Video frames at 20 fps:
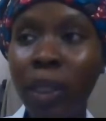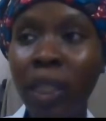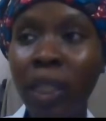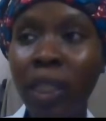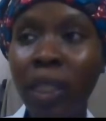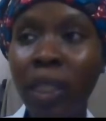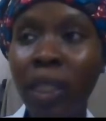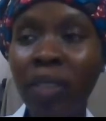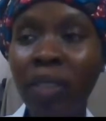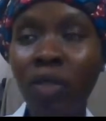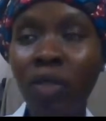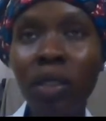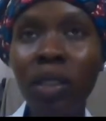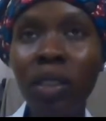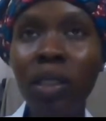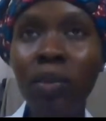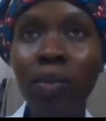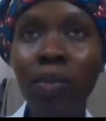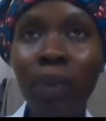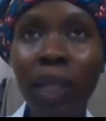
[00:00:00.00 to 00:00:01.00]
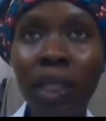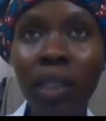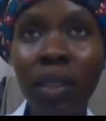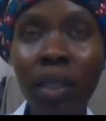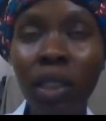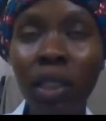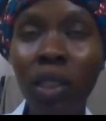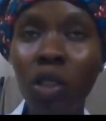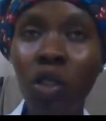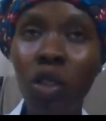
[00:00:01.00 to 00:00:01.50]
then I feel the best
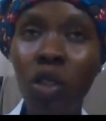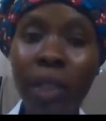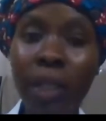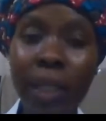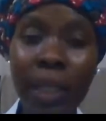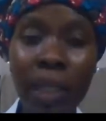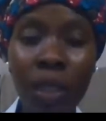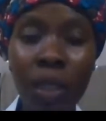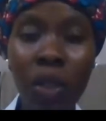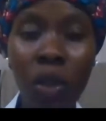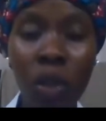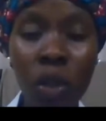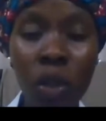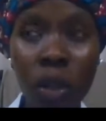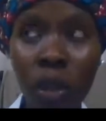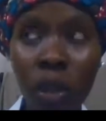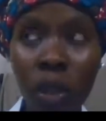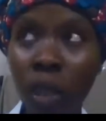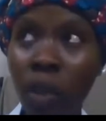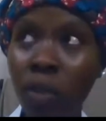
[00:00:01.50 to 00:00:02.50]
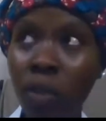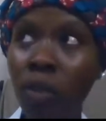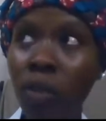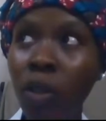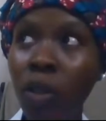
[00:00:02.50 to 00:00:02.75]
thing is just listen to yourself,